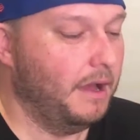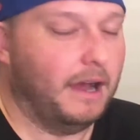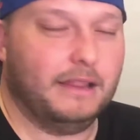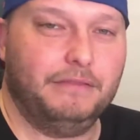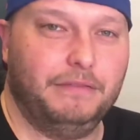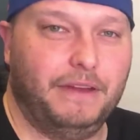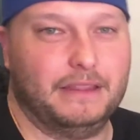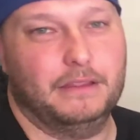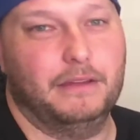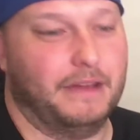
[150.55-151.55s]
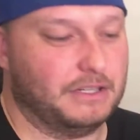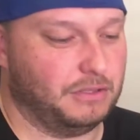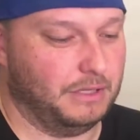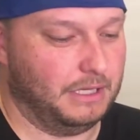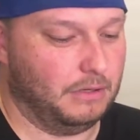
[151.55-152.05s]
I love the fact that they've
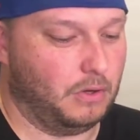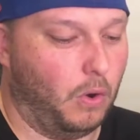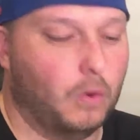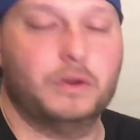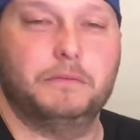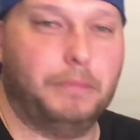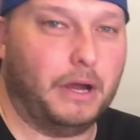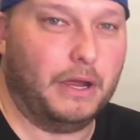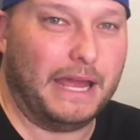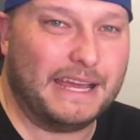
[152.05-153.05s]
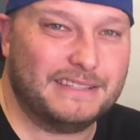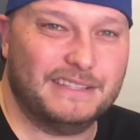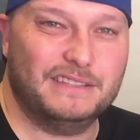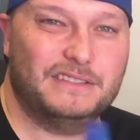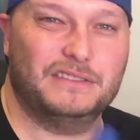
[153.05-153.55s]
actually called it
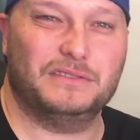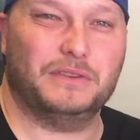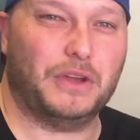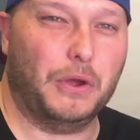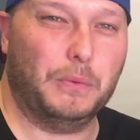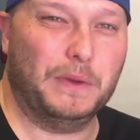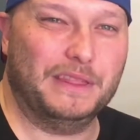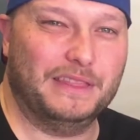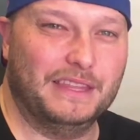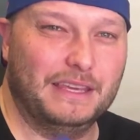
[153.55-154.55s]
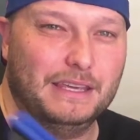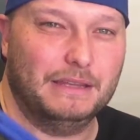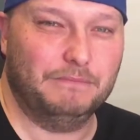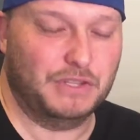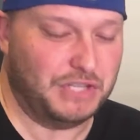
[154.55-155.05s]
Biohazard to sort of go with
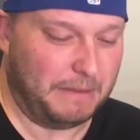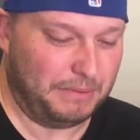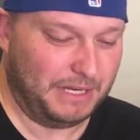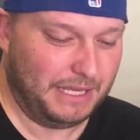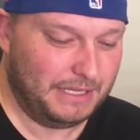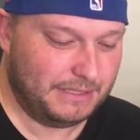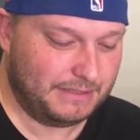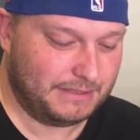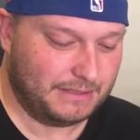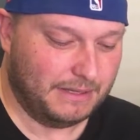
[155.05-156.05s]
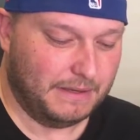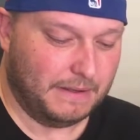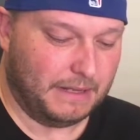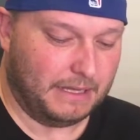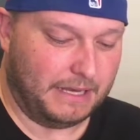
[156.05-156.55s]
the Japanese
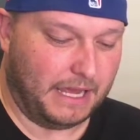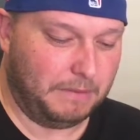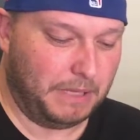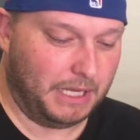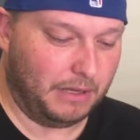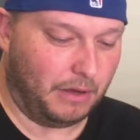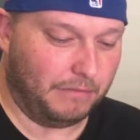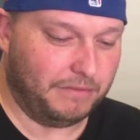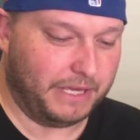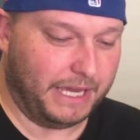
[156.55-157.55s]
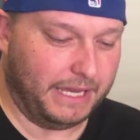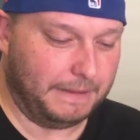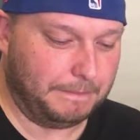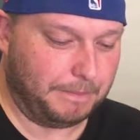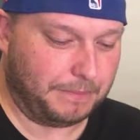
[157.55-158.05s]
naming of the
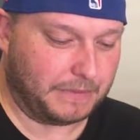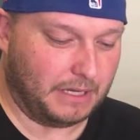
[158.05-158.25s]
game.